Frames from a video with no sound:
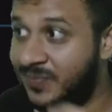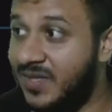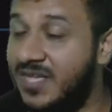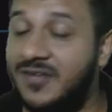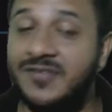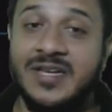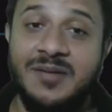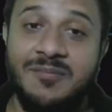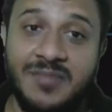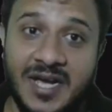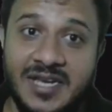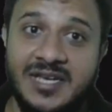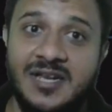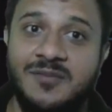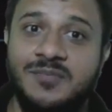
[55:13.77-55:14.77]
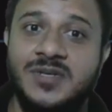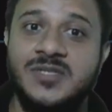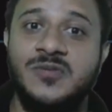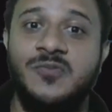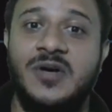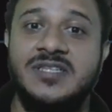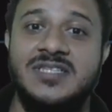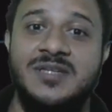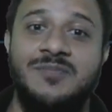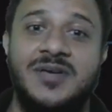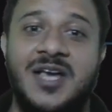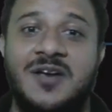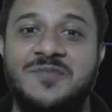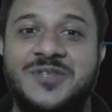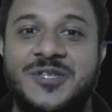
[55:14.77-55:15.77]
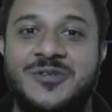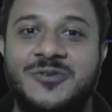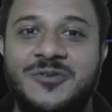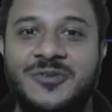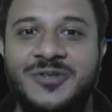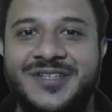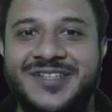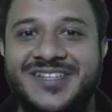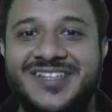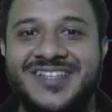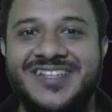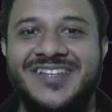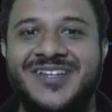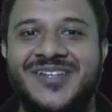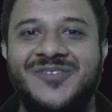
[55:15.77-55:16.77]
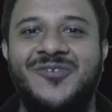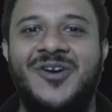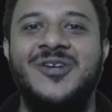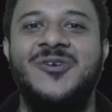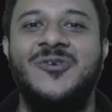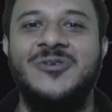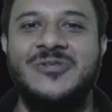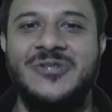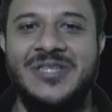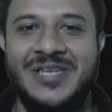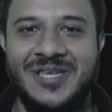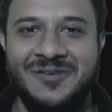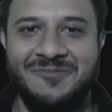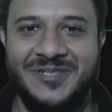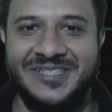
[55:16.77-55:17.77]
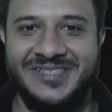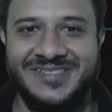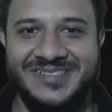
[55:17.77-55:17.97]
even in binary numbers, once it becomes a 2, 1 goes to the neighbor.